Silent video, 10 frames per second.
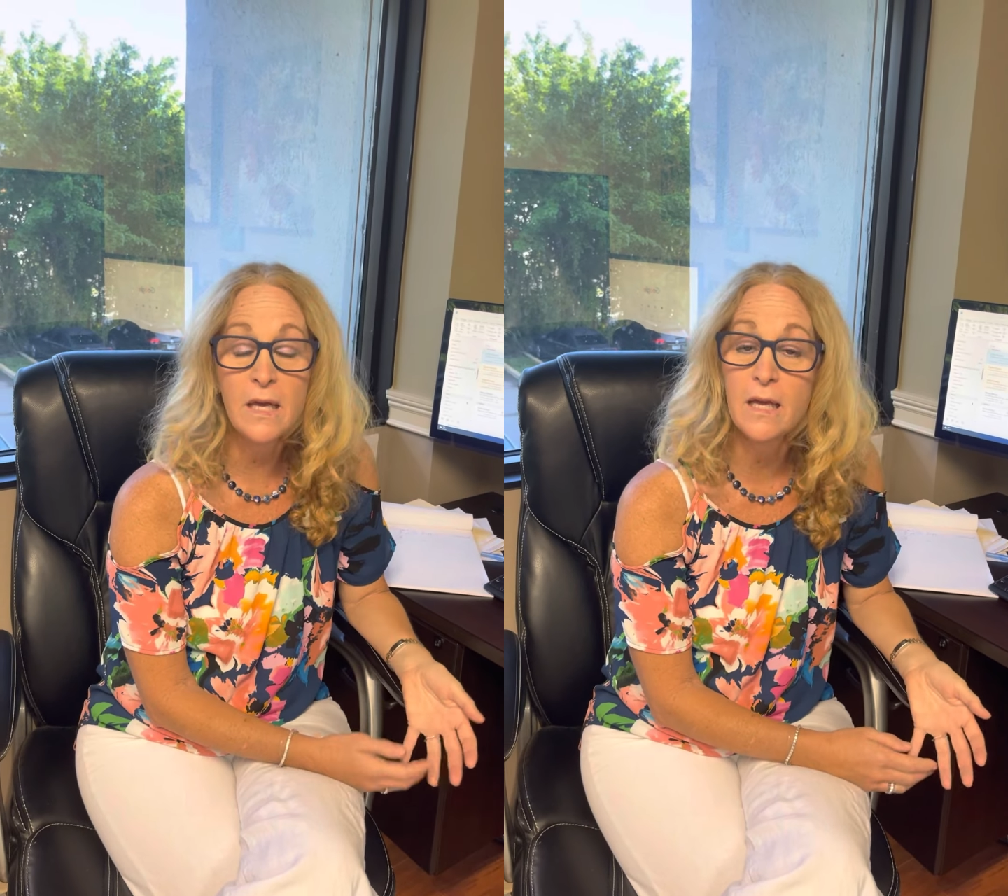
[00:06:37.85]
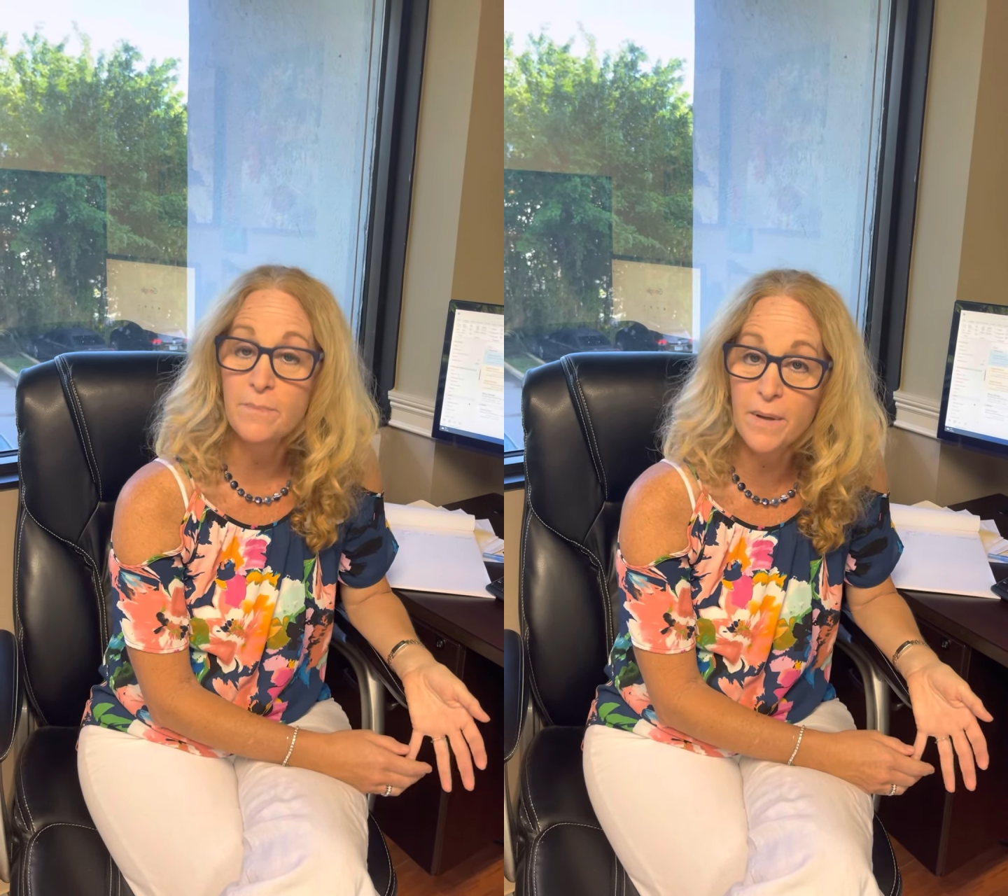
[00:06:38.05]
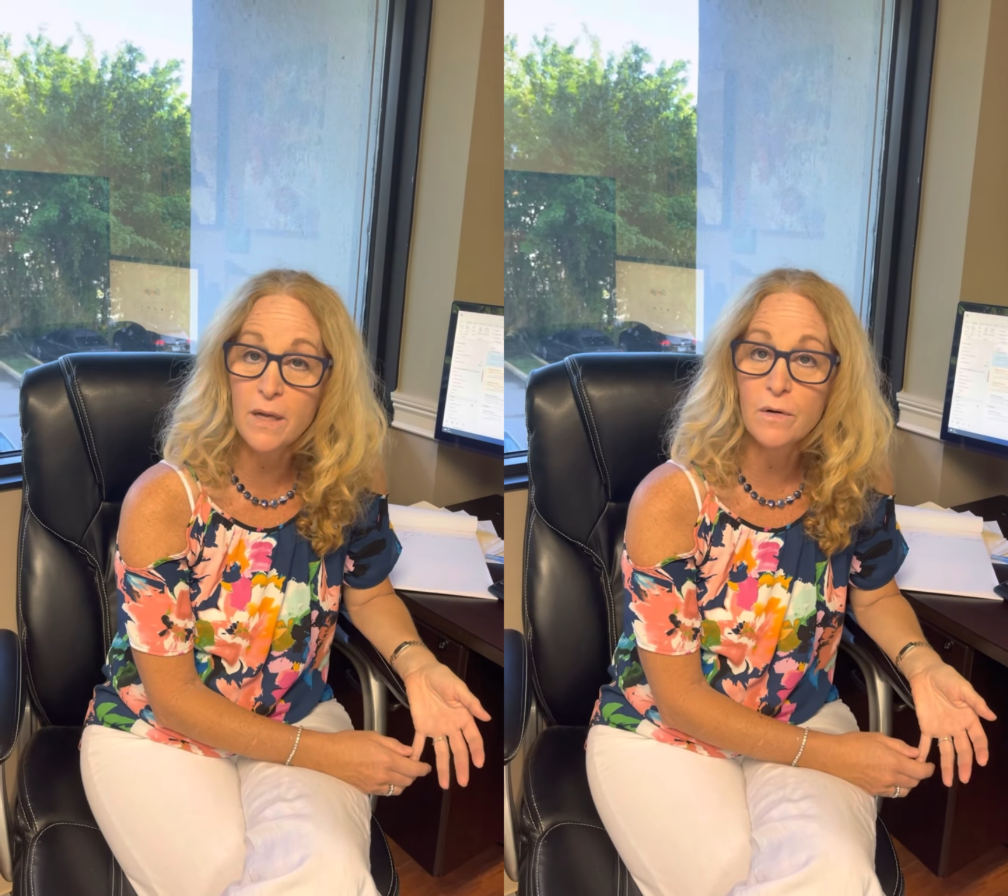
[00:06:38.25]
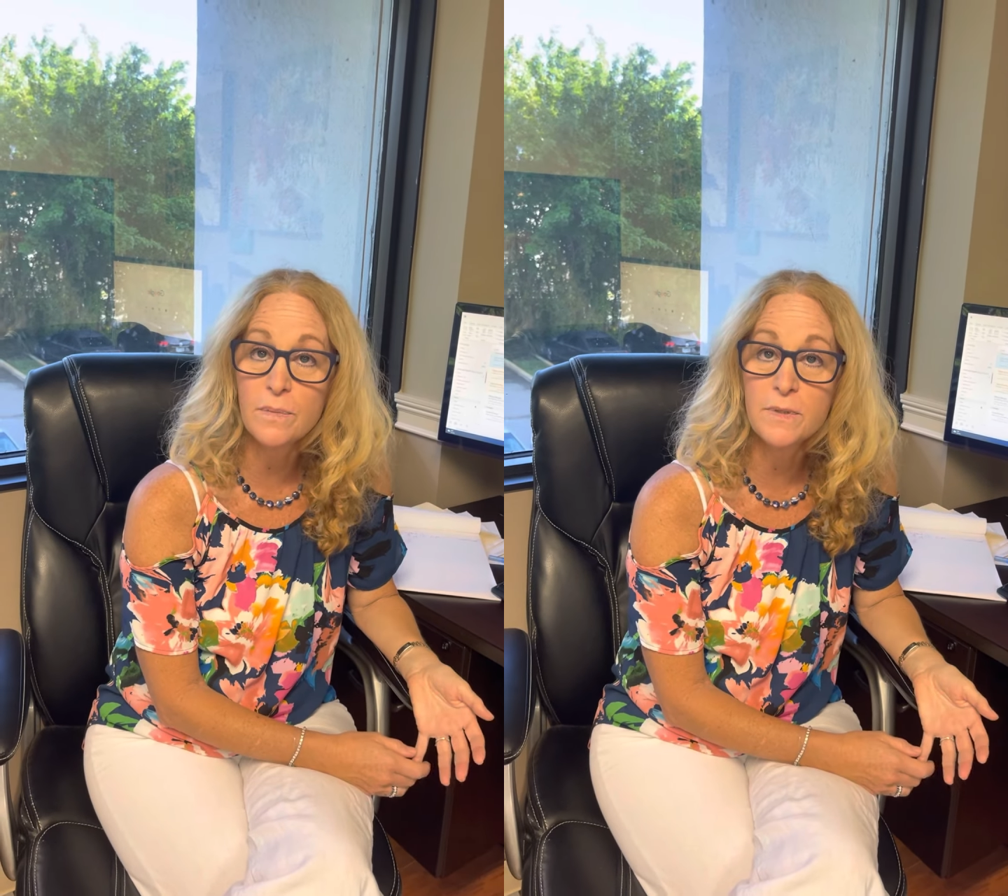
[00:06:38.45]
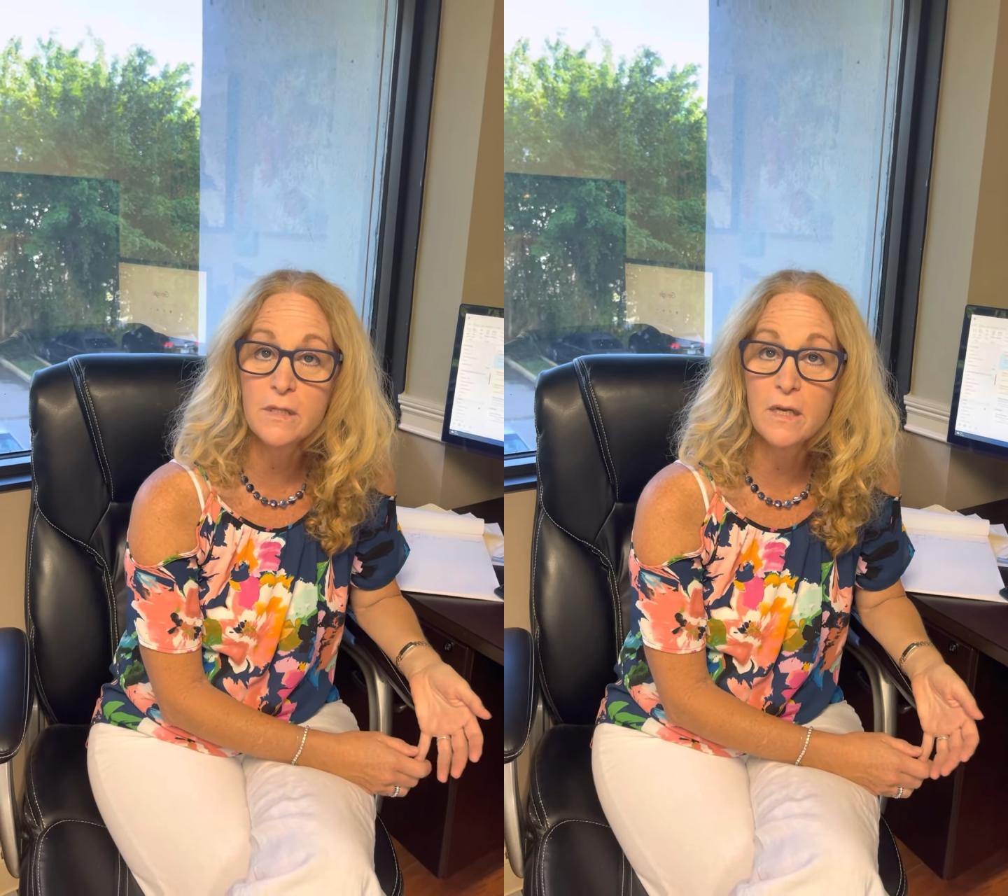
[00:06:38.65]
in
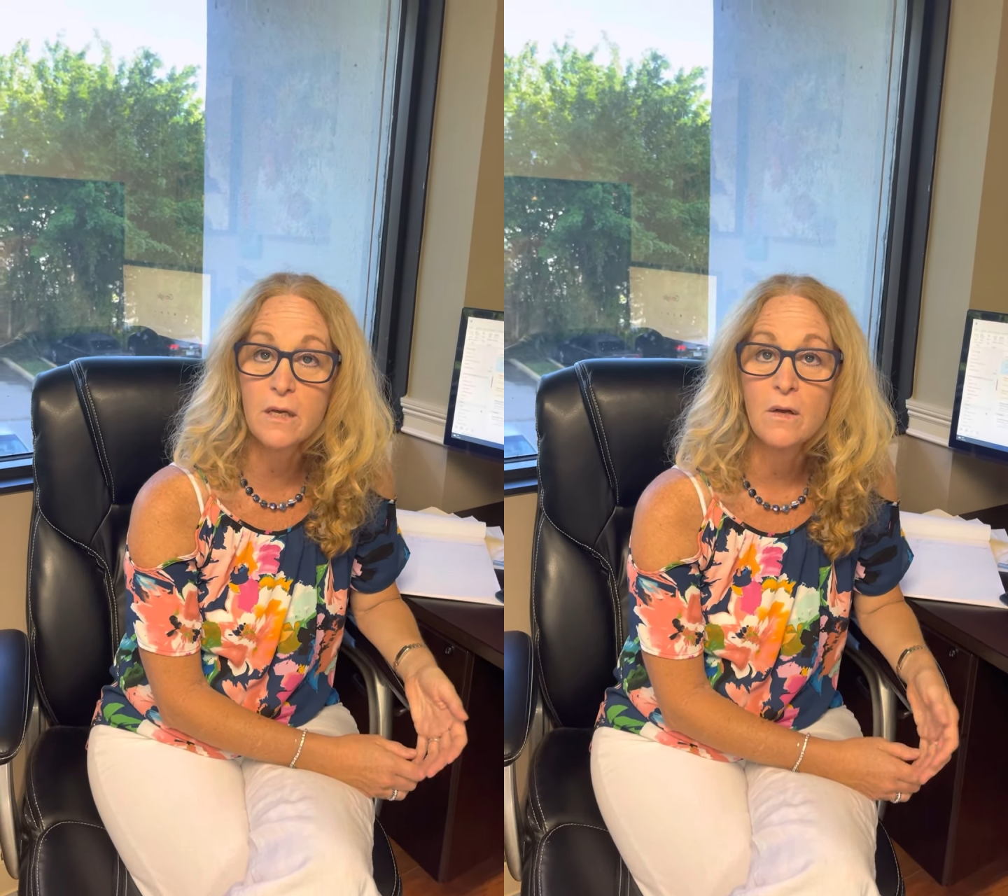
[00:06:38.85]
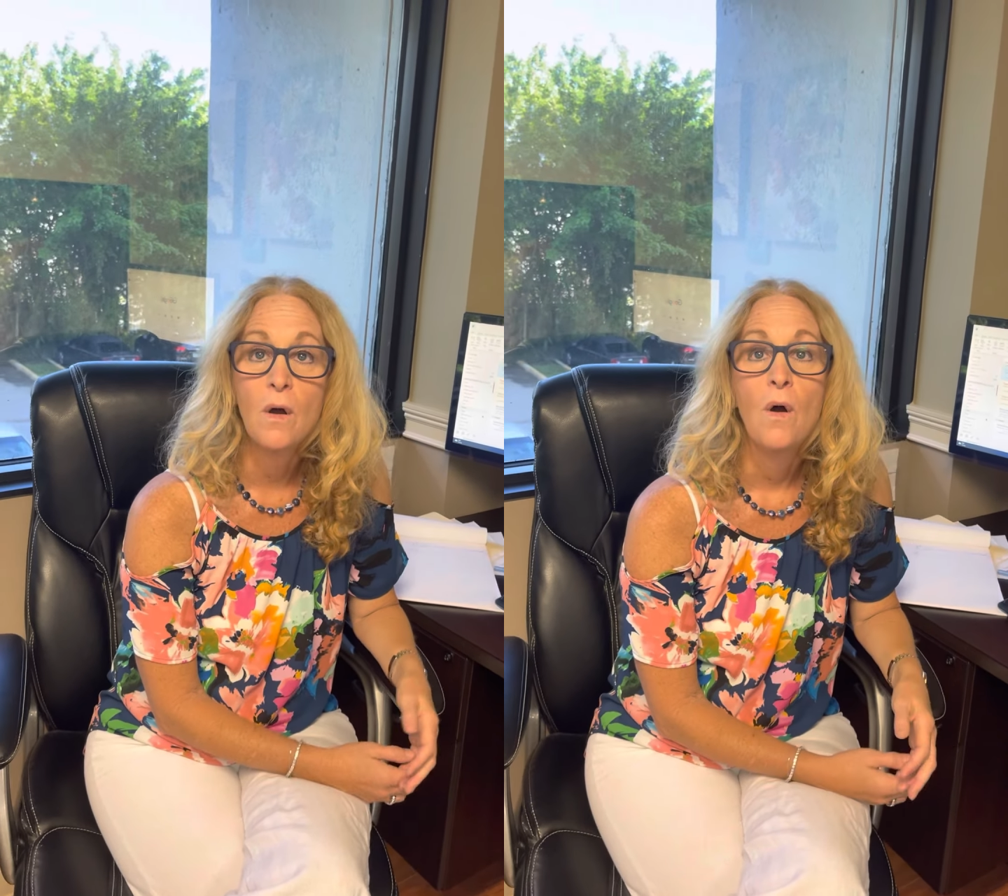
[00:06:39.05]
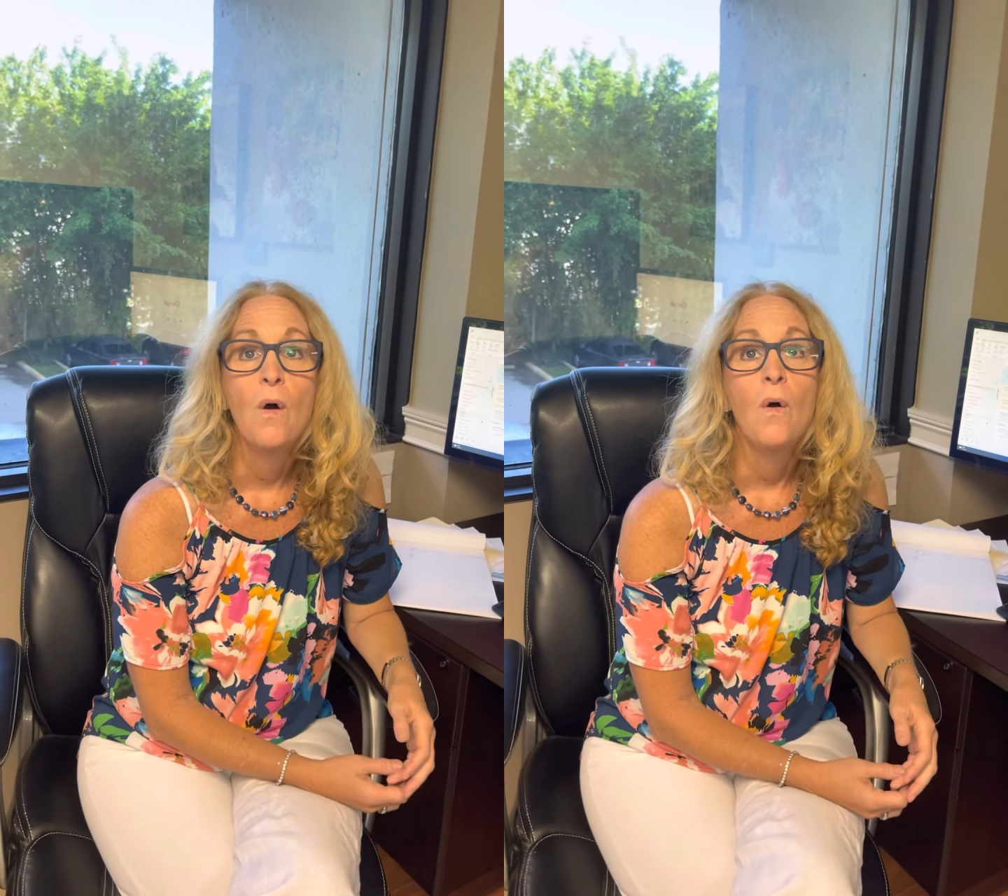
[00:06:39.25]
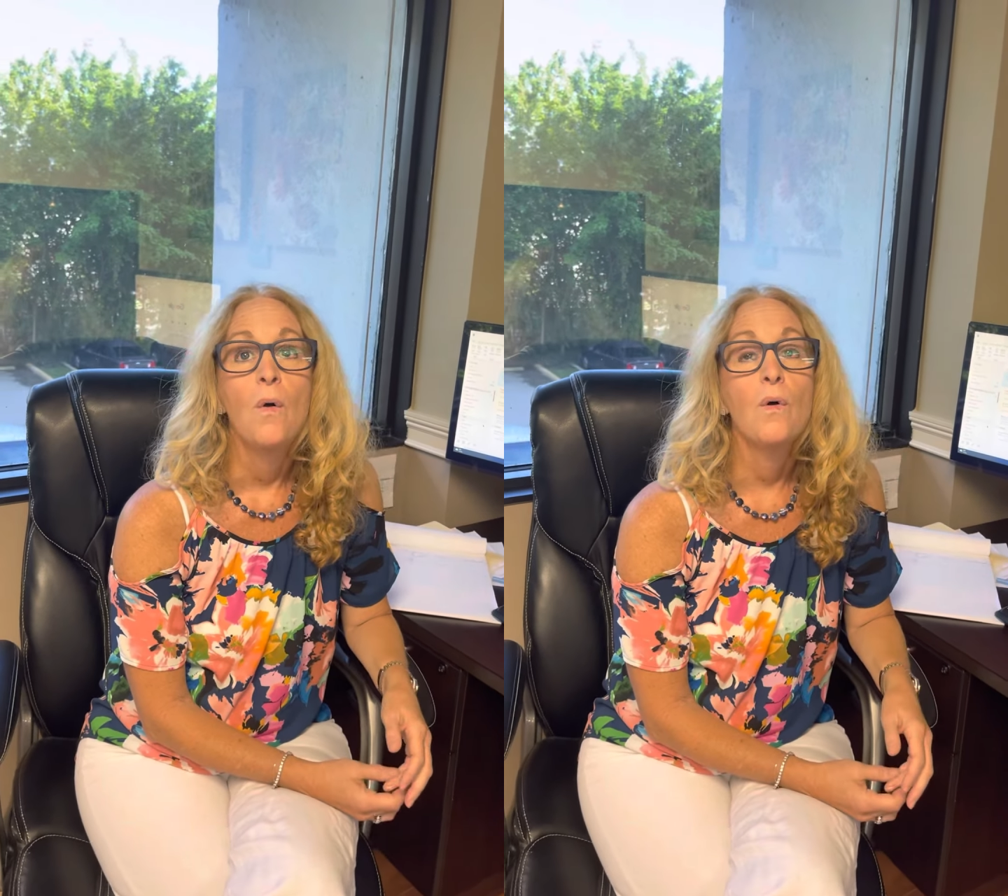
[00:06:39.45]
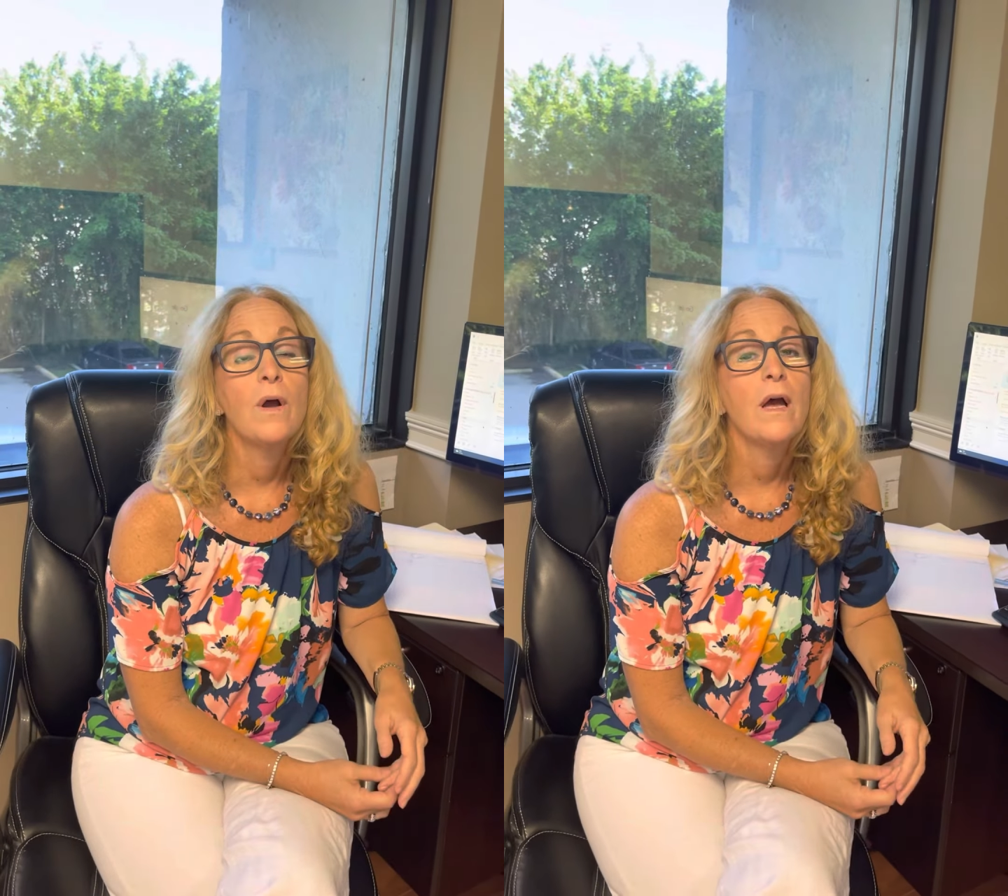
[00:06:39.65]
bankruptcy
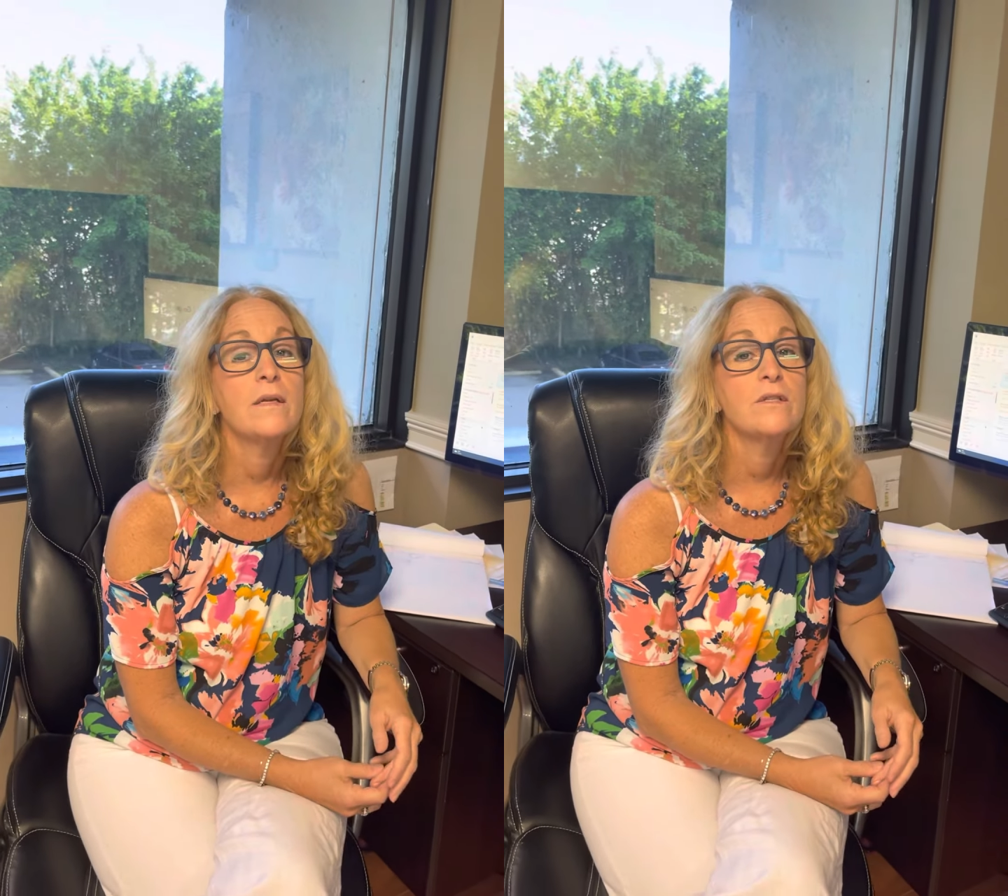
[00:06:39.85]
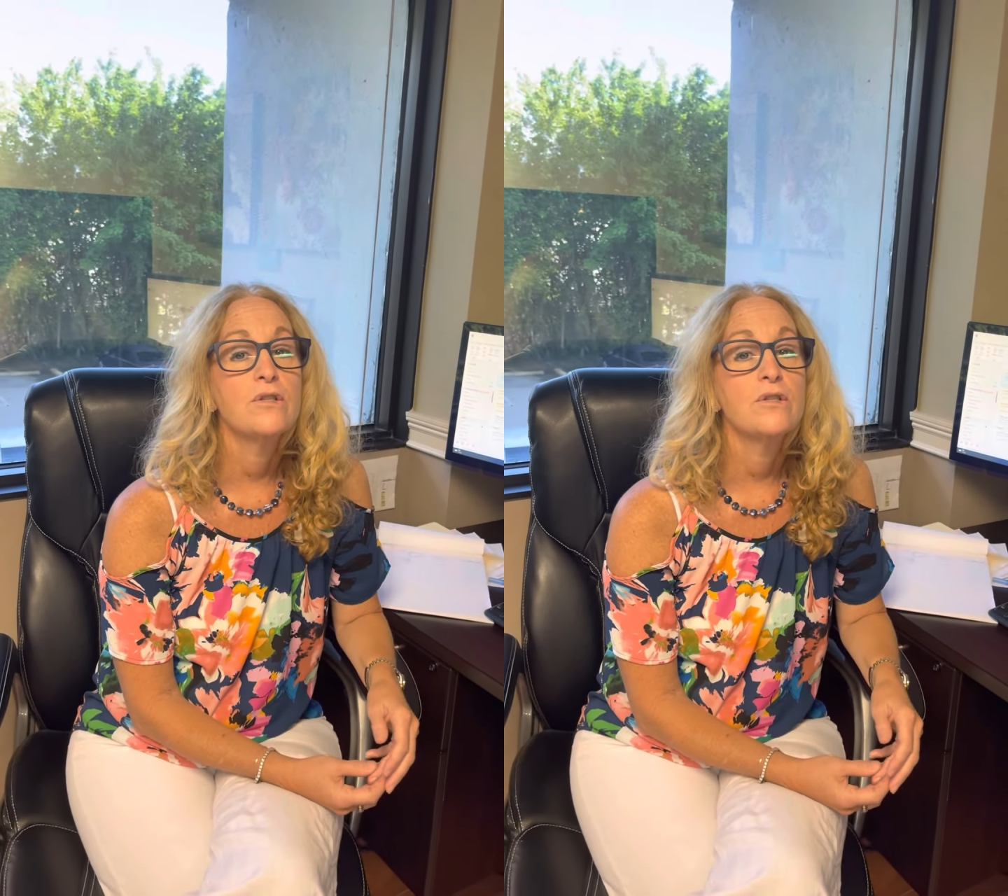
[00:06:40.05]
or has